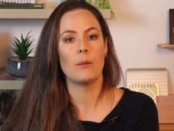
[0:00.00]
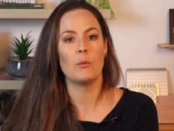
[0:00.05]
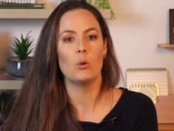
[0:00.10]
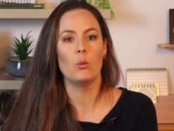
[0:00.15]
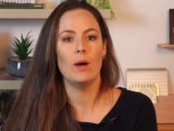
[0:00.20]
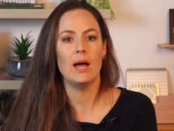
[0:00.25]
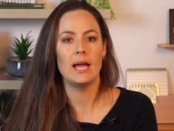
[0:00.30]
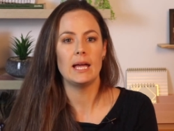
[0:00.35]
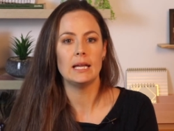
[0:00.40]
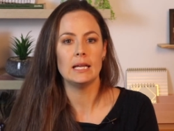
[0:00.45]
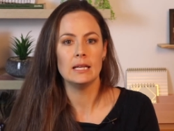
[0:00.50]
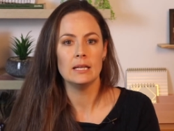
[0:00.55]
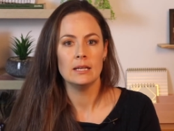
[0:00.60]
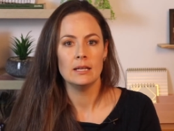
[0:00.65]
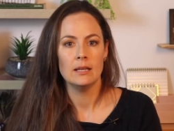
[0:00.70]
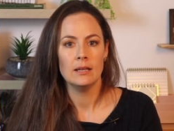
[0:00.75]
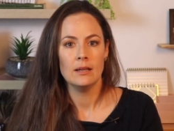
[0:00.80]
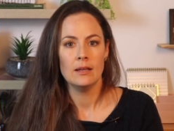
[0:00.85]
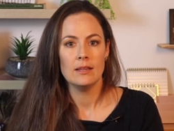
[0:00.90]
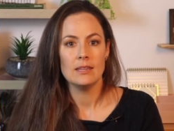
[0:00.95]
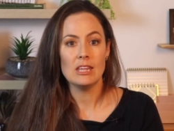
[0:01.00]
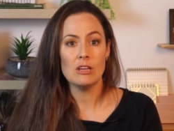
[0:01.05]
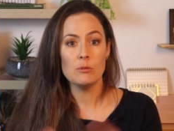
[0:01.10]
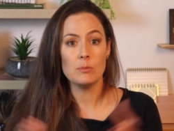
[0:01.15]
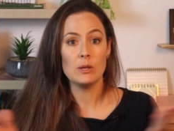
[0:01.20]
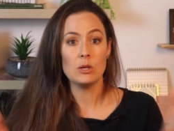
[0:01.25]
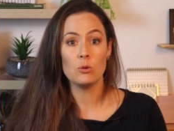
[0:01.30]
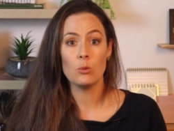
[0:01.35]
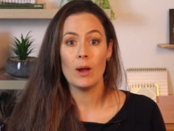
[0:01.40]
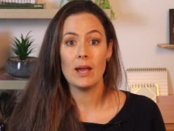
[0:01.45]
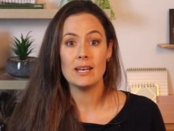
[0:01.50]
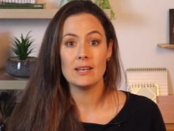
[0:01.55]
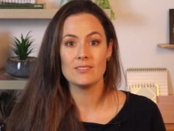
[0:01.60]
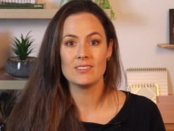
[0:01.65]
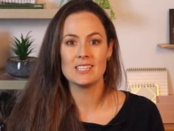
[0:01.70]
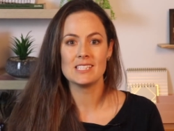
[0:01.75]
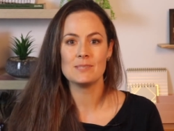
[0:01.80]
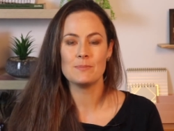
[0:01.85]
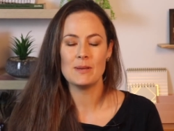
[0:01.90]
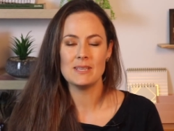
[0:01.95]
away. That would be great if the
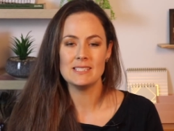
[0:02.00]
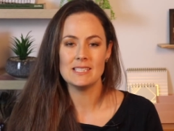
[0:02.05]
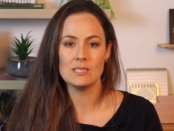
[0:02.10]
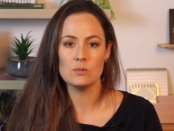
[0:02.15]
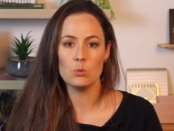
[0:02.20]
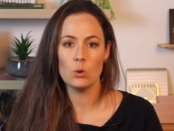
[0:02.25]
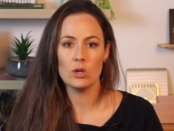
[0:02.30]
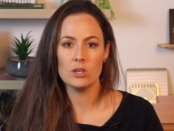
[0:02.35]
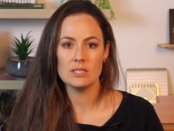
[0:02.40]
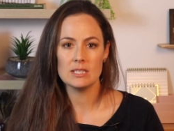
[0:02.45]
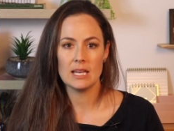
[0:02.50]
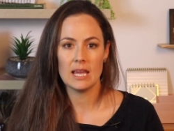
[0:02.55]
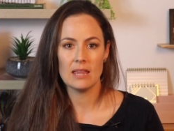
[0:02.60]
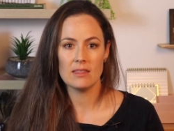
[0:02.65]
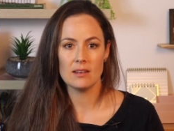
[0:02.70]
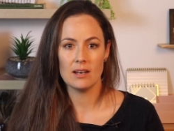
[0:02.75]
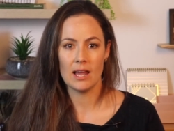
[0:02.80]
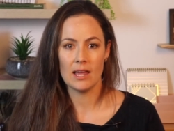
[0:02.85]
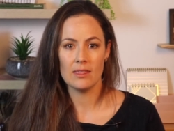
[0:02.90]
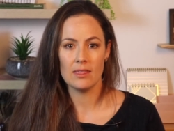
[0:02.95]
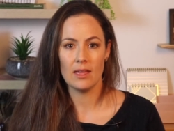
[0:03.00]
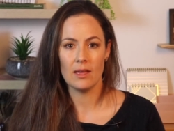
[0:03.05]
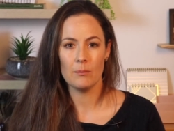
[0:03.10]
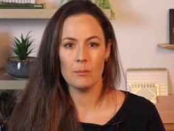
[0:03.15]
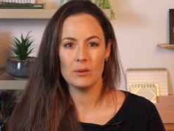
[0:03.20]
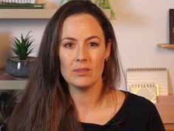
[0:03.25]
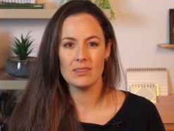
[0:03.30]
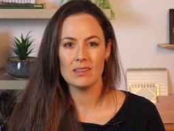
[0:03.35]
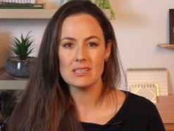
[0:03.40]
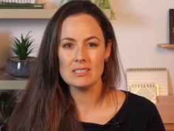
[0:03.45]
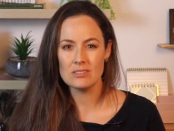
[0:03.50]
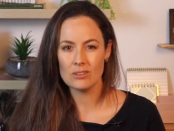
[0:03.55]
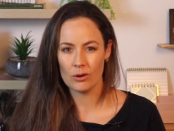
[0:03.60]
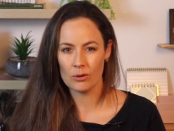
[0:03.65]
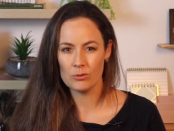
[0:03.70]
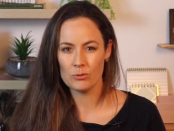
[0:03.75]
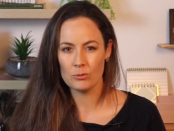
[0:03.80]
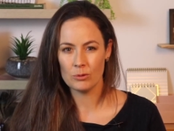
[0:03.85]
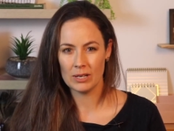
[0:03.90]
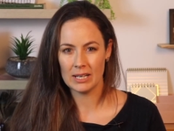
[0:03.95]
species worked together like that, but they
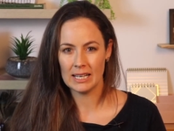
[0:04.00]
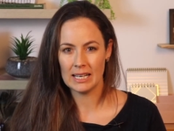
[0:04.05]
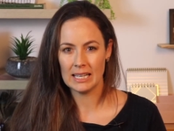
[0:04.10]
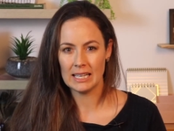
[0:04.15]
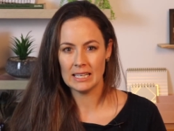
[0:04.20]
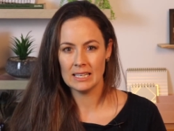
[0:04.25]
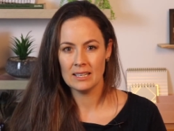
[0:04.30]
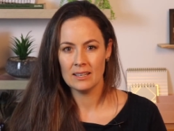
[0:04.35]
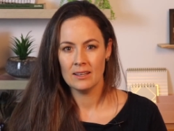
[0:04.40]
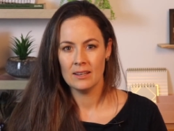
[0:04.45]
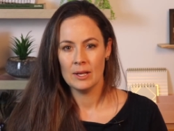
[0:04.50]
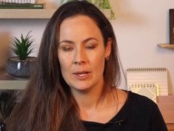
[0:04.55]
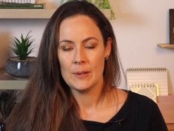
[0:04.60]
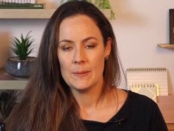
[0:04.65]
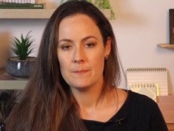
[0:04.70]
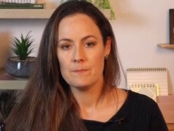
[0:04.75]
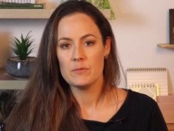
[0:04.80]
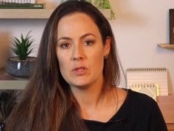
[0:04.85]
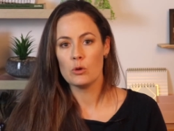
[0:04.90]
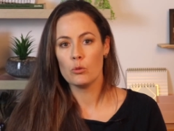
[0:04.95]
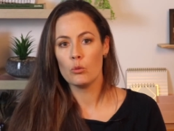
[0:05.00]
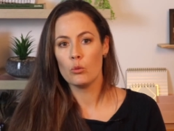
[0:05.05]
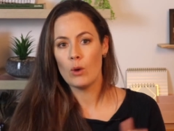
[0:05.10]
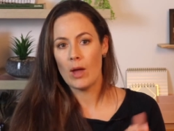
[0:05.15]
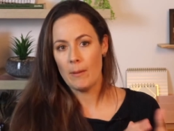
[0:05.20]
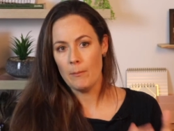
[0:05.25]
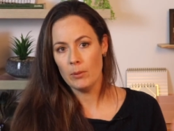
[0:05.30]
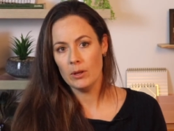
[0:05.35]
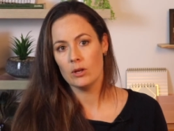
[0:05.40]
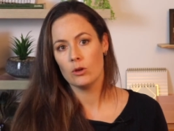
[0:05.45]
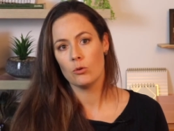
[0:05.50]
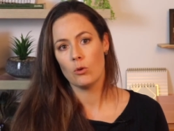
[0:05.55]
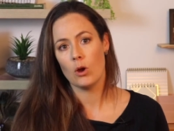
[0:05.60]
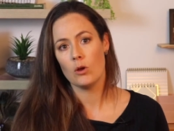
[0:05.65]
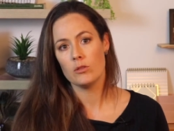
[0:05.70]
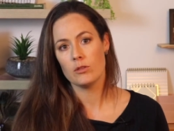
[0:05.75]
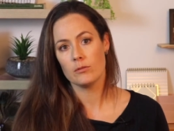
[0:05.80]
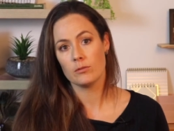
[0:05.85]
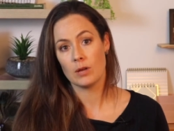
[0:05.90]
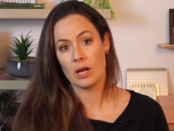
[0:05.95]
don't really. The rampant
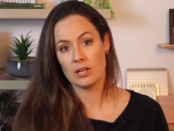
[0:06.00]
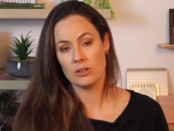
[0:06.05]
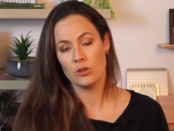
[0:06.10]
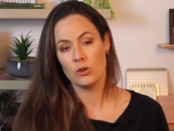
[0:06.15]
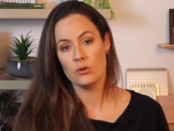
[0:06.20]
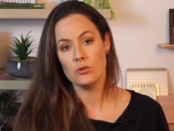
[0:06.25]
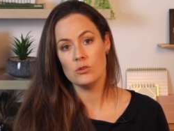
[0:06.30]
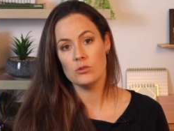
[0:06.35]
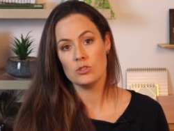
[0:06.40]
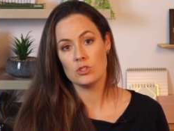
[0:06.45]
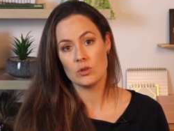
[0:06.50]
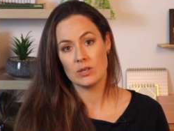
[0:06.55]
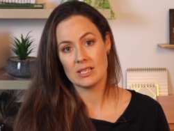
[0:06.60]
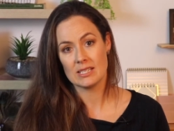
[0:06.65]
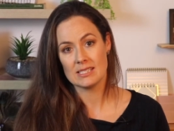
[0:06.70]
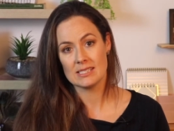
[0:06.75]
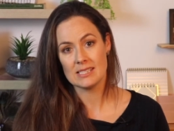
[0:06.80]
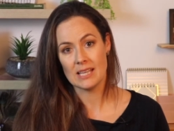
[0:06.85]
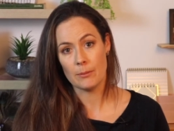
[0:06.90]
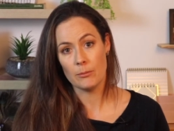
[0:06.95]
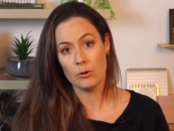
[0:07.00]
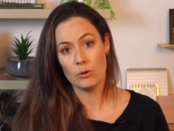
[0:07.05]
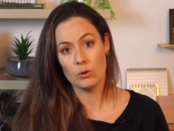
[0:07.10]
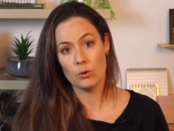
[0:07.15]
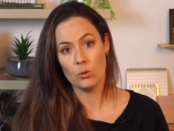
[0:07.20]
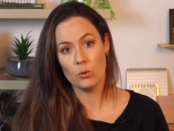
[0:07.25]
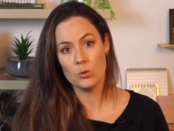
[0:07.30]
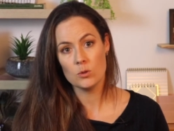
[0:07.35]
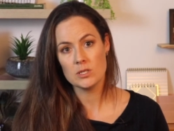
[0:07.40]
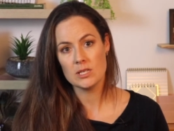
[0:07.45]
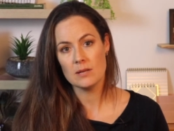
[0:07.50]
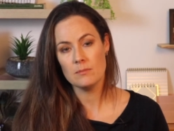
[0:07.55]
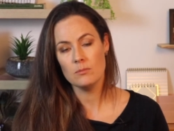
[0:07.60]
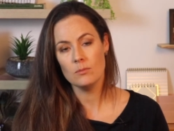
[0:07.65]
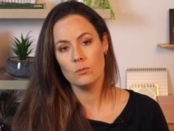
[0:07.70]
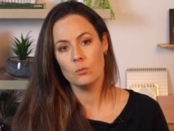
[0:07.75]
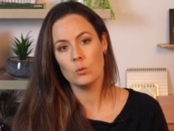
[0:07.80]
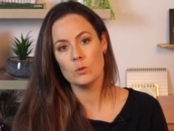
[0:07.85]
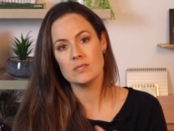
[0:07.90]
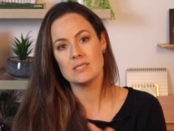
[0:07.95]
growth of Kikuyu during summer and autumn
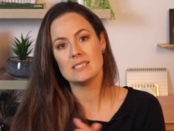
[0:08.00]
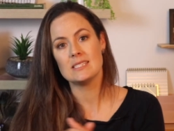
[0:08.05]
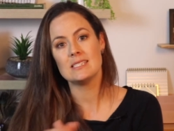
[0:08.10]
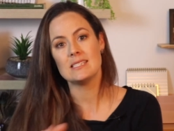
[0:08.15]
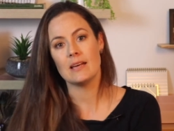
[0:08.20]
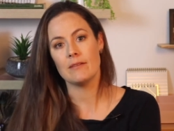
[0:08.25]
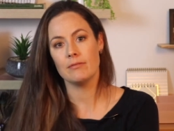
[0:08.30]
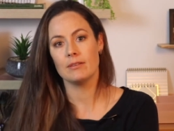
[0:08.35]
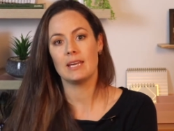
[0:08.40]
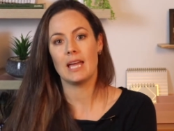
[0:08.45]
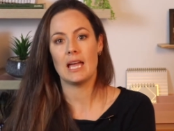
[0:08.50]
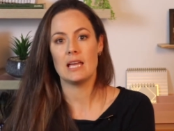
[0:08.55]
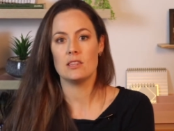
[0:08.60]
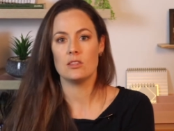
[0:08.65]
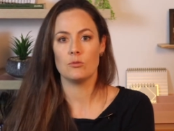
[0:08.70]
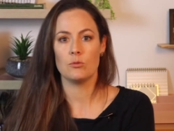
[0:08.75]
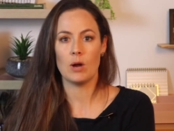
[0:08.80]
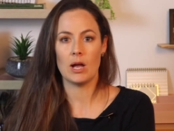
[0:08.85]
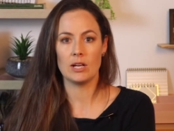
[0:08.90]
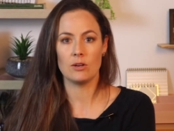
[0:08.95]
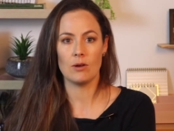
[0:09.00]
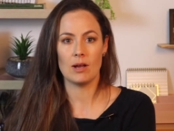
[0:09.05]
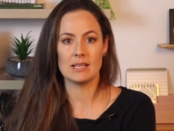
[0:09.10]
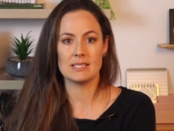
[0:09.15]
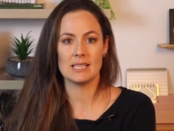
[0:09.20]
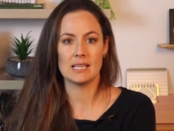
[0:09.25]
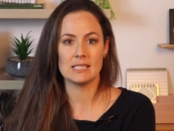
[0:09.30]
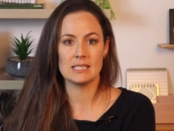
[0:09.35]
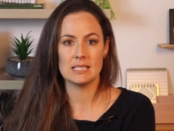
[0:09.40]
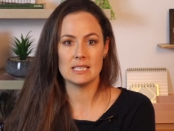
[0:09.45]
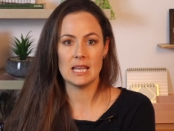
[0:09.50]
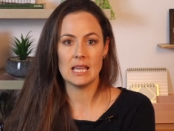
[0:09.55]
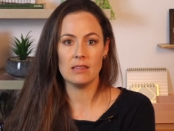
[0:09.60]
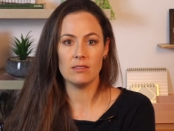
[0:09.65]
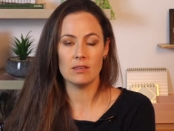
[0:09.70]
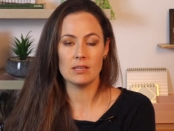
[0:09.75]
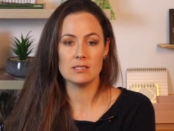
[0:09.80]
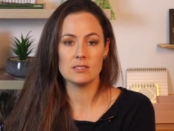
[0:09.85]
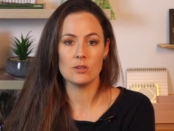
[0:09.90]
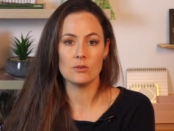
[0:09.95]
will suffocate the ryegrass underneath
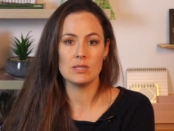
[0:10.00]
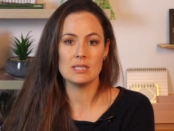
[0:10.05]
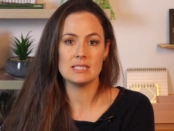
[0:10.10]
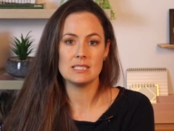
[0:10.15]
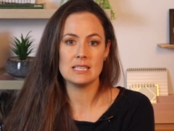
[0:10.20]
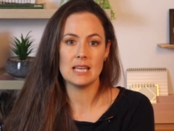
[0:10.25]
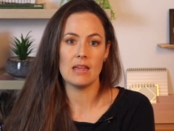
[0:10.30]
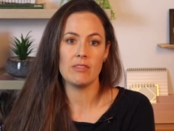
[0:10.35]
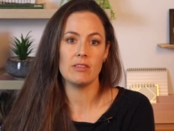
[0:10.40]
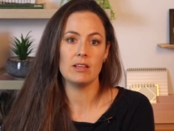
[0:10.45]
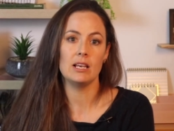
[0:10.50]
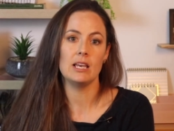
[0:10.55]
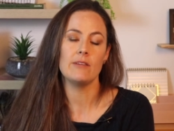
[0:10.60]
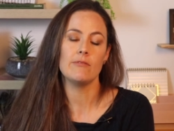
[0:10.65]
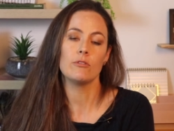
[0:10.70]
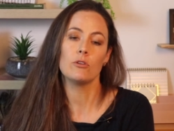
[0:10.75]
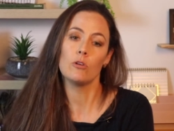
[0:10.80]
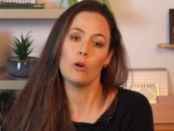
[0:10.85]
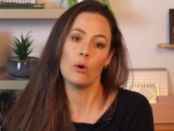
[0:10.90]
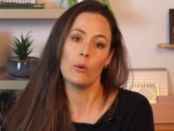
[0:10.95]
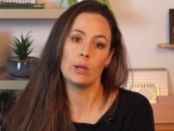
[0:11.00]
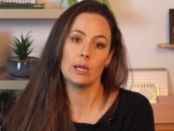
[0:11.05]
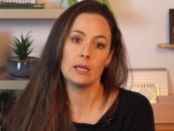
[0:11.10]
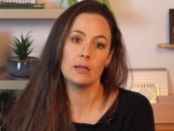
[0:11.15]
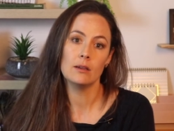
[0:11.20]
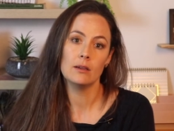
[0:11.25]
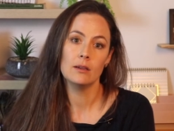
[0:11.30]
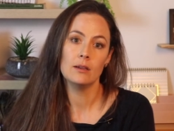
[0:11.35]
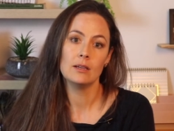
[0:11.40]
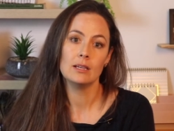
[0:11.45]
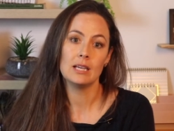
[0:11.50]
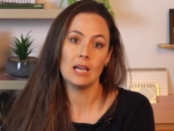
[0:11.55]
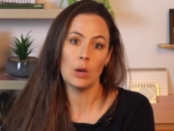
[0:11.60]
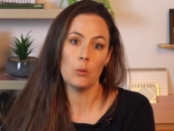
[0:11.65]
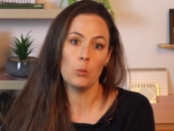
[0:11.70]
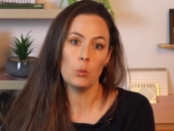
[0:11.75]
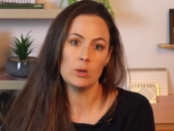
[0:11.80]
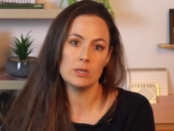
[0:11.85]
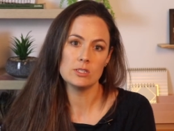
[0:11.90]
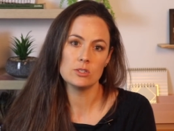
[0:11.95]
it, so there's nothing left growing
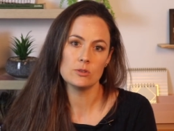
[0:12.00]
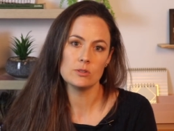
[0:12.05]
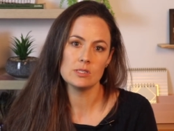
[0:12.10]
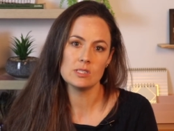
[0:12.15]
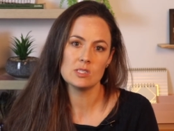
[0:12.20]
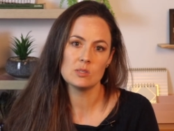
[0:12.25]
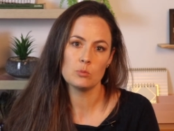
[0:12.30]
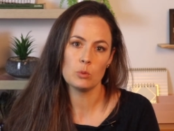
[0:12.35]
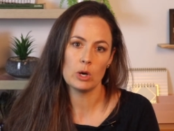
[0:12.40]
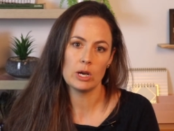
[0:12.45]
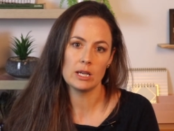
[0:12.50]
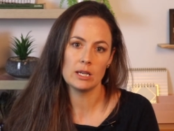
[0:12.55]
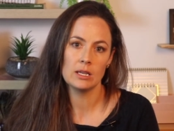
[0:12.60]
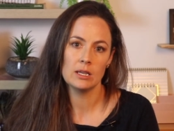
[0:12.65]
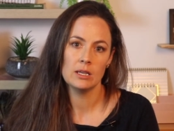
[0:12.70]
come winter and spring,